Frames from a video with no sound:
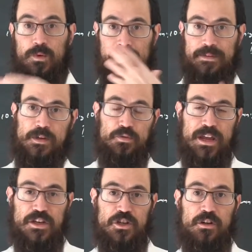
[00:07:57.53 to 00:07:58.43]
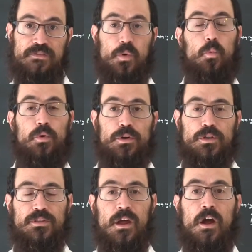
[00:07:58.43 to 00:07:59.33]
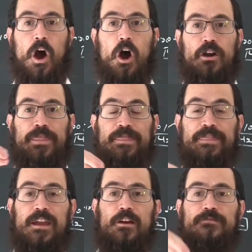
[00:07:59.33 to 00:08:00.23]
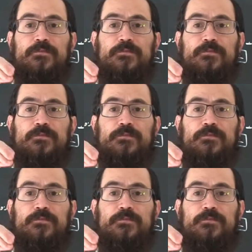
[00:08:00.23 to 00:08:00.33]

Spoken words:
in the creation of the world, are there